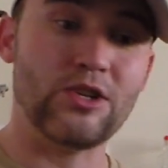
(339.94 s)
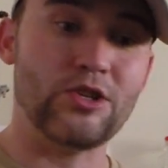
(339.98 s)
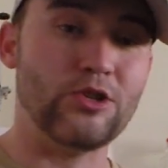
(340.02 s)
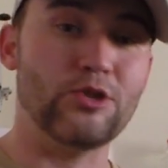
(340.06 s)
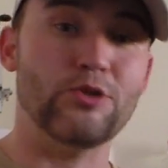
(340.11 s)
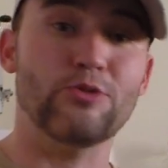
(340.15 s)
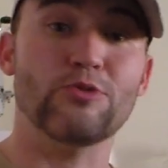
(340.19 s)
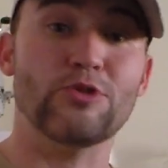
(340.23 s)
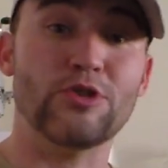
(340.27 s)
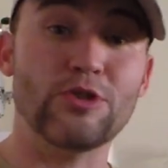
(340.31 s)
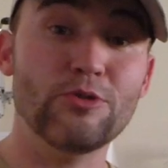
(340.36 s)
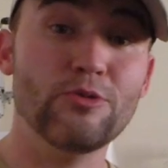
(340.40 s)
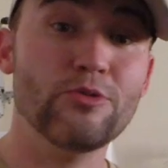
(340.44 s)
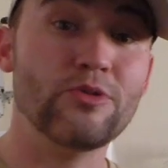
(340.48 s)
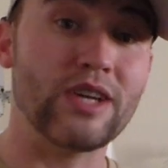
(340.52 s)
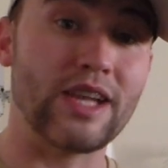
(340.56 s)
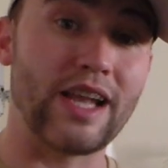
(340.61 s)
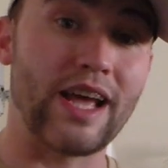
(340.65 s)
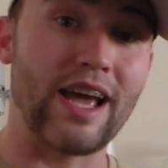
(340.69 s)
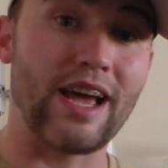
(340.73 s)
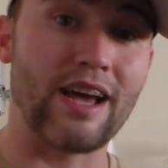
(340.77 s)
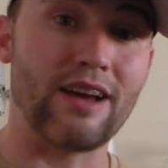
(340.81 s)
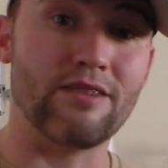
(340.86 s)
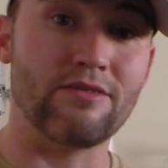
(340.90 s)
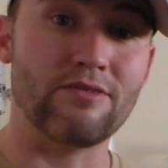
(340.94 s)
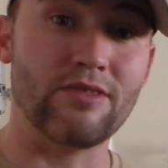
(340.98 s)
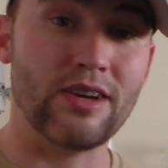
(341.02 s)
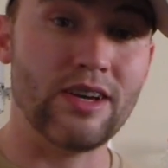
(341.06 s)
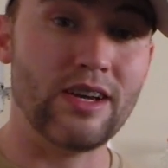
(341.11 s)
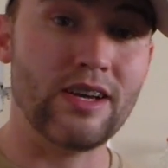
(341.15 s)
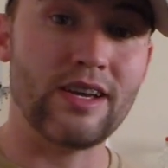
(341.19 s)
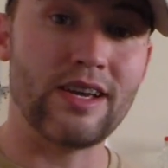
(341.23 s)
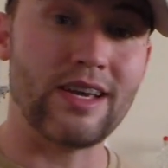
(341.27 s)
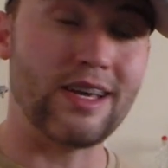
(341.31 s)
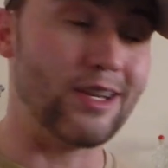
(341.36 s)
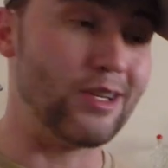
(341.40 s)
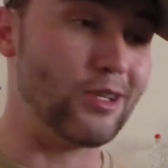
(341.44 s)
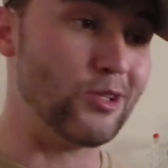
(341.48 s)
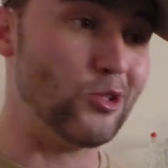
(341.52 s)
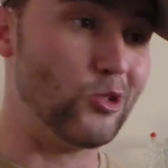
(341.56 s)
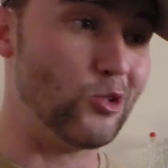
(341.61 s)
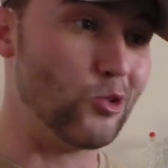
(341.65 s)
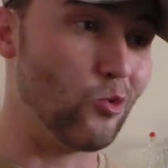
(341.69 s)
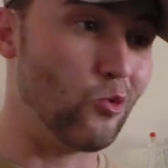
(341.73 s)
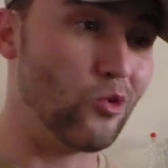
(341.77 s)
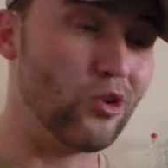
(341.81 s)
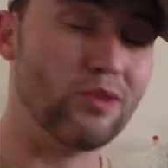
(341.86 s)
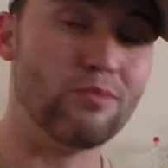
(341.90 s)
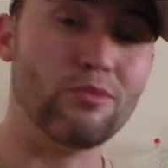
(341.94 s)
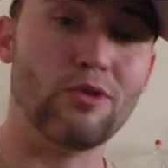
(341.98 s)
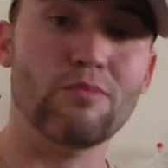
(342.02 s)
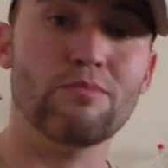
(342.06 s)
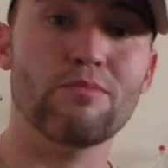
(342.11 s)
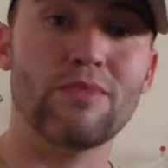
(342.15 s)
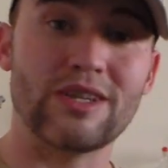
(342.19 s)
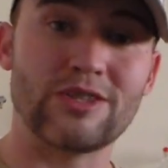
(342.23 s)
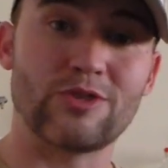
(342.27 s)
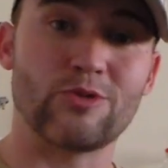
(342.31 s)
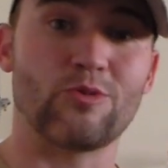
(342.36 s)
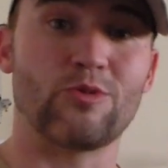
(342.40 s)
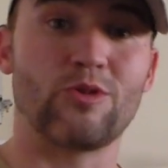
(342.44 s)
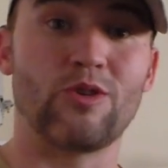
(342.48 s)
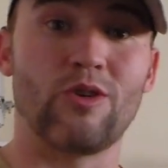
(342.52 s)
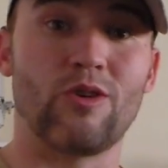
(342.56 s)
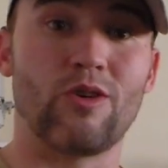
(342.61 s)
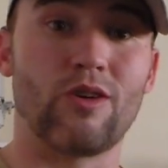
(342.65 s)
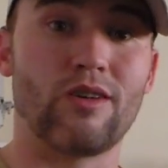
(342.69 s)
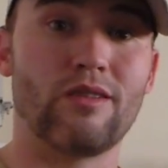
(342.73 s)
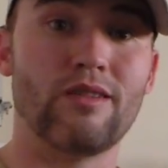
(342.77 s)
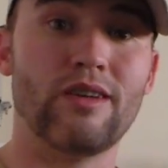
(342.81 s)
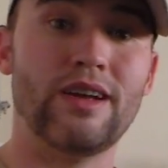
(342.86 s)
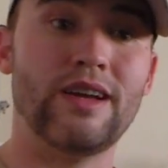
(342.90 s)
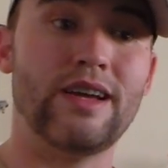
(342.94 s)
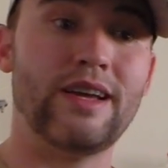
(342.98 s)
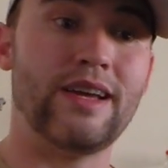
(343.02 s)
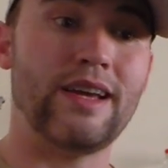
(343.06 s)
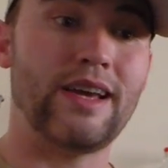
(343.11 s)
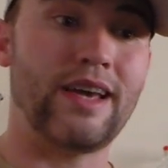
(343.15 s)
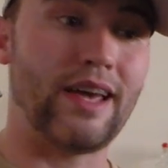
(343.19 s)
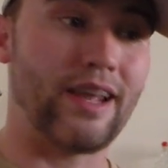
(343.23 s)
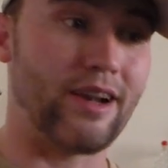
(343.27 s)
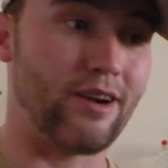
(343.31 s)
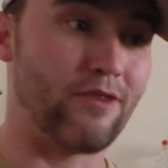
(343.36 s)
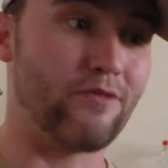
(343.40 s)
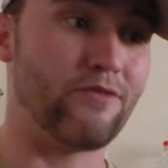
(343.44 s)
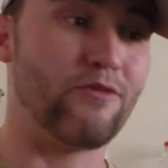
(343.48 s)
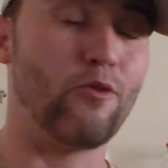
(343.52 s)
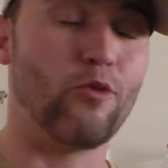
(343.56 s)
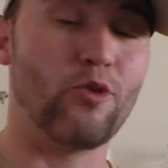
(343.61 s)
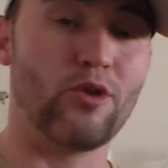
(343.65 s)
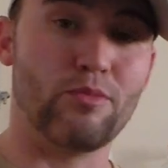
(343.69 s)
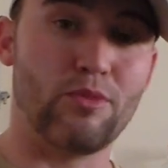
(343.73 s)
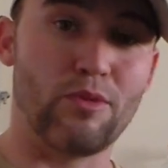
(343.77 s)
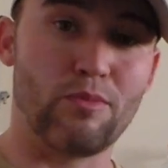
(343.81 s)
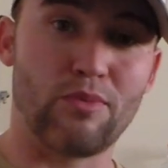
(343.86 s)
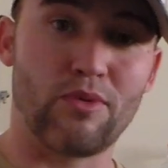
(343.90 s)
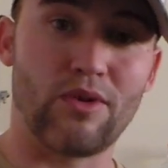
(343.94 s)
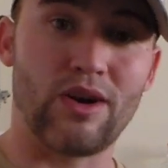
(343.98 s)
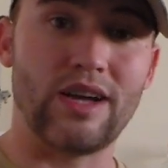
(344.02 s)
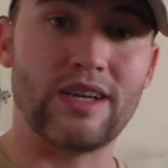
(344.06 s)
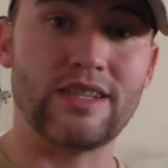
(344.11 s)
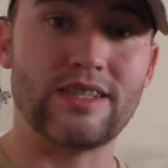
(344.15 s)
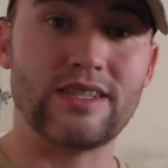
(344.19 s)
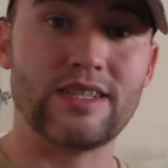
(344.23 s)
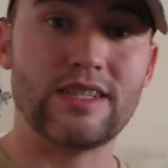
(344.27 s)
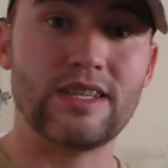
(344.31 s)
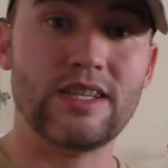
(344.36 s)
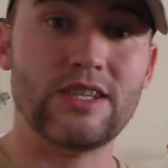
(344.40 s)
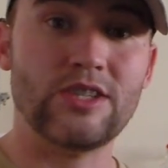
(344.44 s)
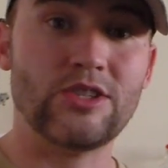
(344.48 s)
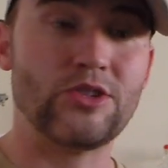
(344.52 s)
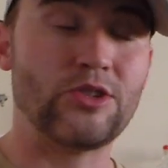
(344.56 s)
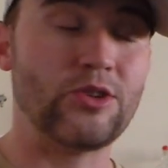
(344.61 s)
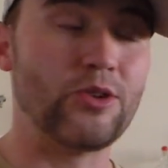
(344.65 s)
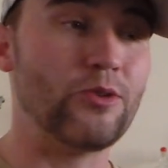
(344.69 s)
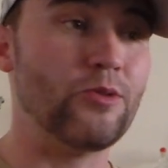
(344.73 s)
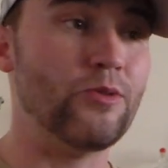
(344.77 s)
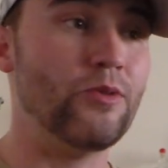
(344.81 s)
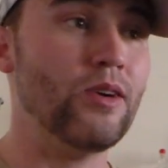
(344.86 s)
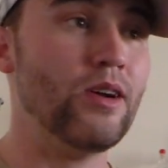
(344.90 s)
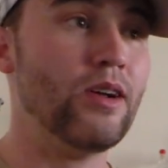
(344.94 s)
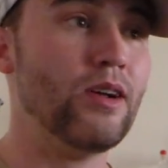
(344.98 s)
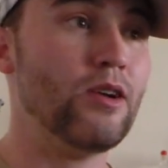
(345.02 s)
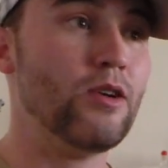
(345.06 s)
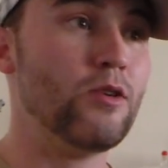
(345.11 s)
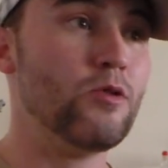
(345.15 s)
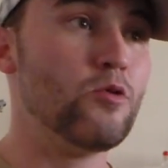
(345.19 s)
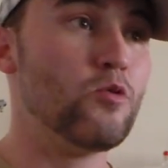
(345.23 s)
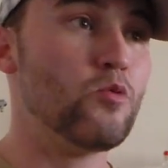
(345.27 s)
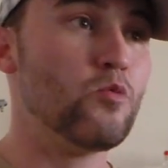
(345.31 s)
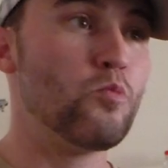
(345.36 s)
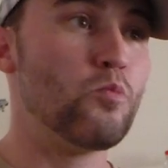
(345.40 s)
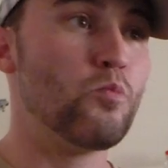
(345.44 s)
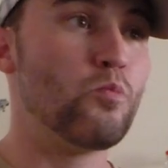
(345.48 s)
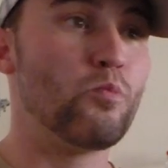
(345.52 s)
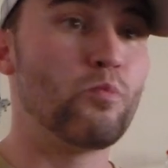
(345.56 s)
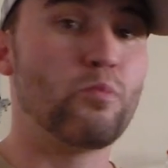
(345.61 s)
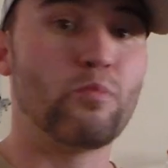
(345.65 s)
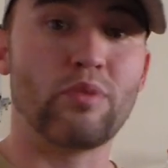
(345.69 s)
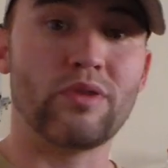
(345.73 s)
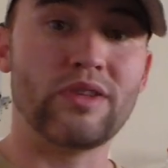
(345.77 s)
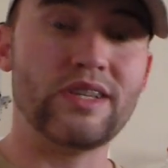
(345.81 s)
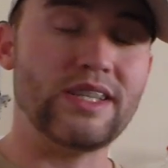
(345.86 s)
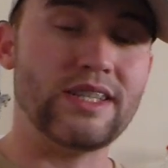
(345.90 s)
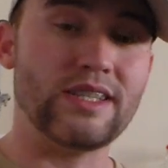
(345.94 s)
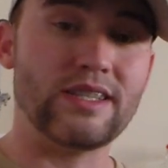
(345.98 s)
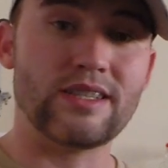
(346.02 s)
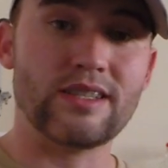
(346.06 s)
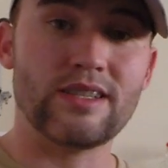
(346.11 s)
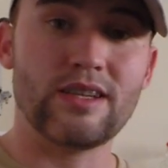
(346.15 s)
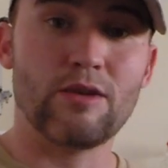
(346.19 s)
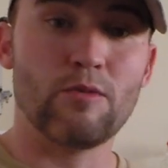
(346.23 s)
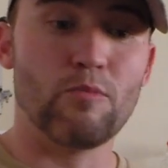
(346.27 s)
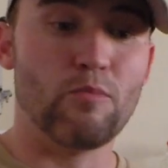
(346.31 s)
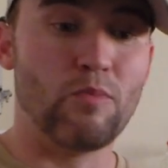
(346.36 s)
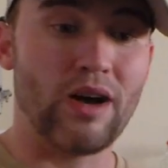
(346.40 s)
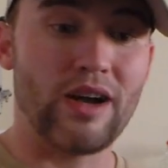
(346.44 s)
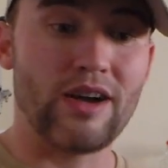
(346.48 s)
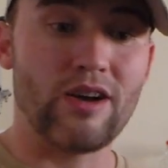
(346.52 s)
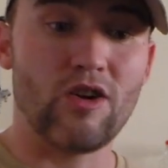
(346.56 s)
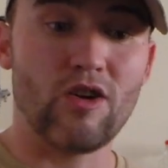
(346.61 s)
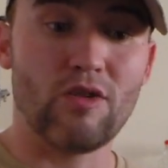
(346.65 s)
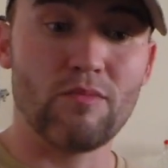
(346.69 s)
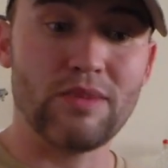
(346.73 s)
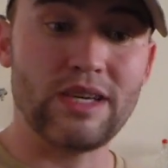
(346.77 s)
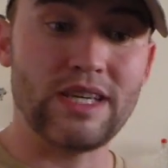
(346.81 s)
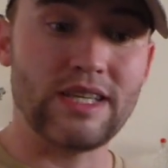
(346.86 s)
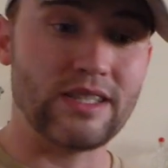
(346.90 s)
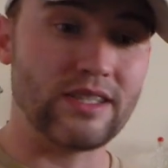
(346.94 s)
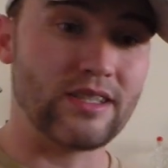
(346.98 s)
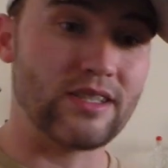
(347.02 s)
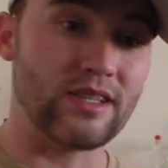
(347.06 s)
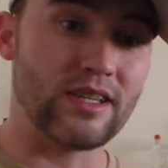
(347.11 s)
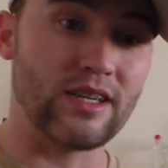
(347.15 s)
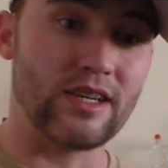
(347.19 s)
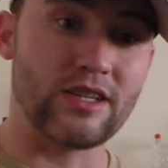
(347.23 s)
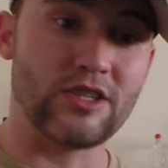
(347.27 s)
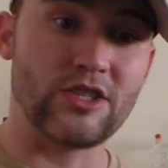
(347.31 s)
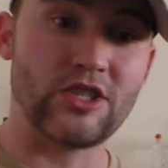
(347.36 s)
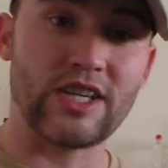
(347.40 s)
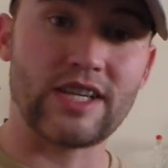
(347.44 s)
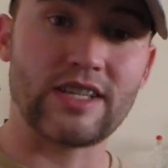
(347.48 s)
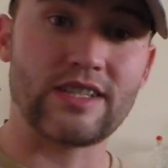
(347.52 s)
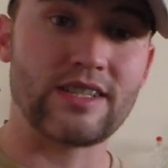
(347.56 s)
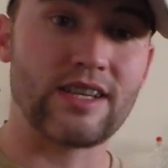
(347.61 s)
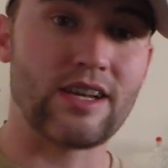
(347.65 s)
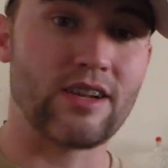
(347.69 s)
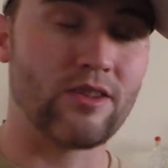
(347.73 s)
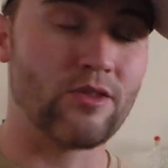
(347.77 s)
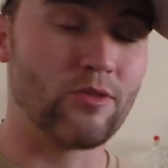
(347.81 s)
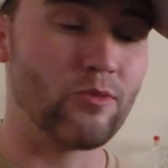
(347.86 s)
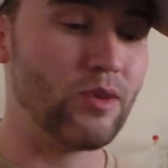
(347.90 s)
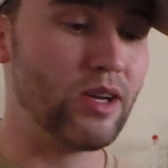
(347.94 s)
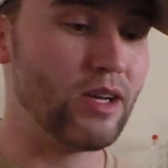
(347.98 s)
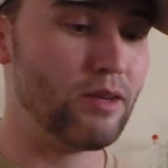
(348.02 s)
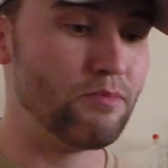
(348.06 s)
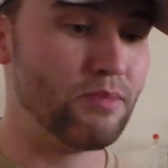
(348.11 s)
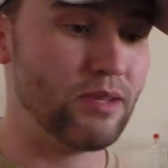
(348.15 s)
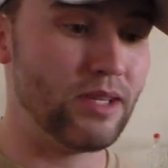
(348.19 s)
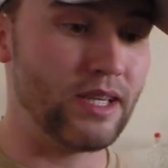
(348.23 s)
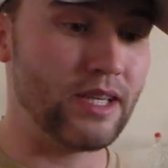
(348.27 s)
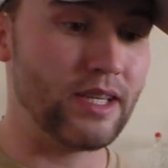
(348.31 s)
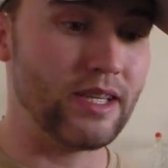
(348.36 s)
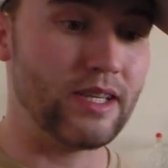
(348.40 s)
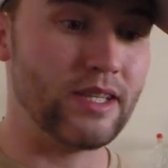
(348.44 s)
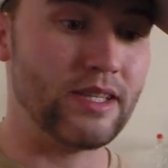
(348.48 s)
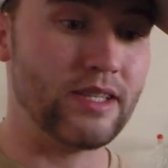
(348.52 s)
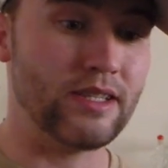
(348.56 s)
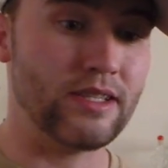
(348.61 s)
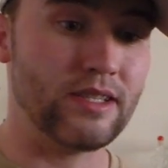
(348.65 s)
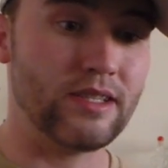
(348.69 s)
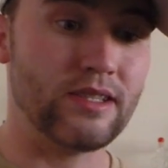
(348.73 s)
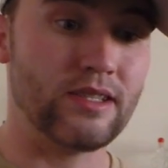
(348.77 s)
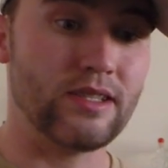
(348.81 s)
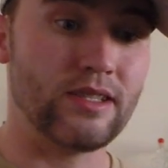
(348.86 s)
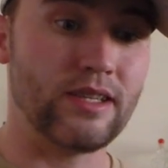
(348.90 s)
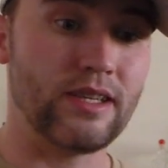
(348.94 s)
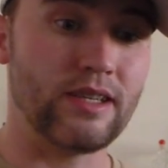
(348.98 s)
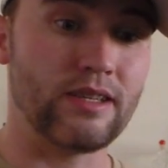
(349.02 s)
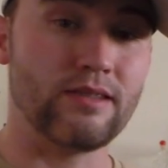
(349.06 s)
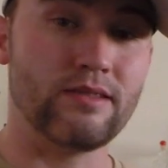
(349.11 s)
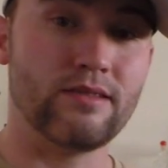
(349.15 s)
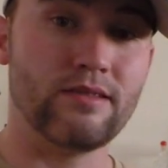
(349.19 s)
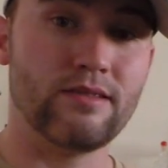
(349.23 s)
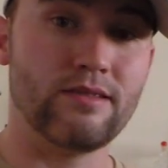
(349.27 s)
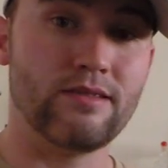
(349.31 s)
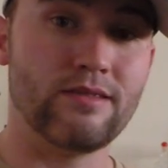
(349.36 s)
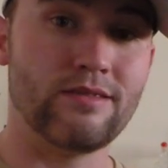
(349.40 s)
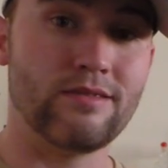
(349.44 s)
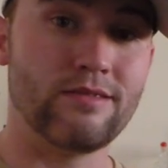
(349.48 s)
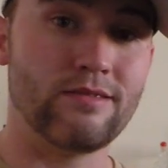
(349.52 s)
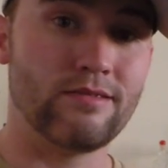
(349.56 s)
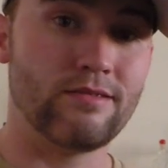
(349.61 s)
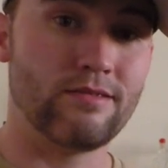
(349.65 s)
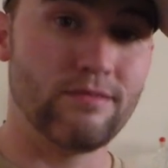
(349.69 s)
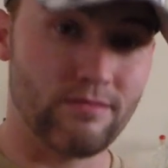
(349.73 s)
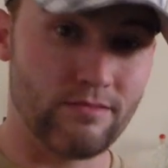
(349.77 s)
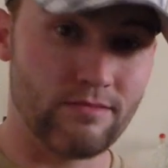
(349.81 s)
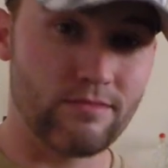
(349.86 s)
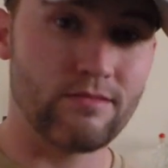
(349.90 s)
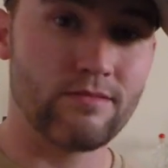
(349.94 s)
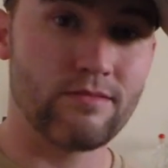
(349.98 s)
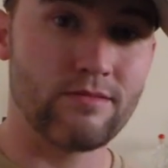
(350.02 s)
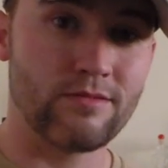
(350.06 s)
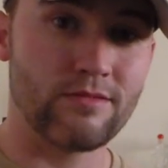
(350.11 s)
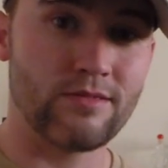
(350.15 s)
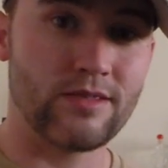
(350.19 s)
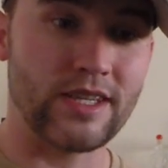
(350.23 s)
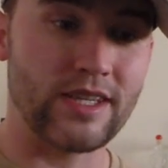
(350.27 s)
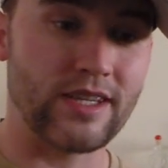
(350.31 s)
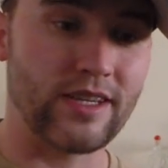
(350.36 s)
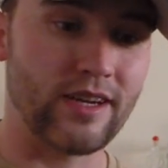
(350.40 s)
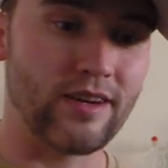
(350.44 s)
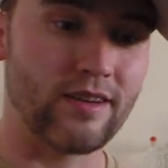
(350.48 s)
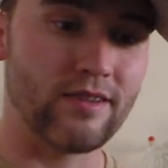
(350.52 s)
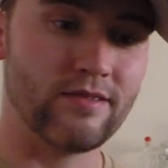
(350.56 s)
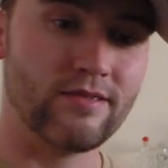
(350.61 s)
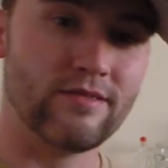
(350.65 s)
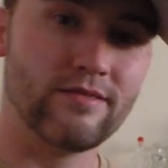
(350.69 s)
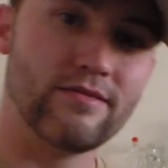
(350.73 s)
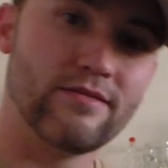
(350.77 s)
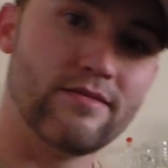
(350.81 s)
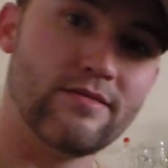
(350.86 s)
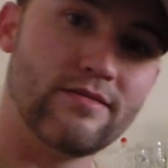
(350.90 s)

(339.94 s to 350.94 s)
you too can have an enjoyable muscle car at an affordable price. So please, by all means, check us out on the web, and yeah, take care.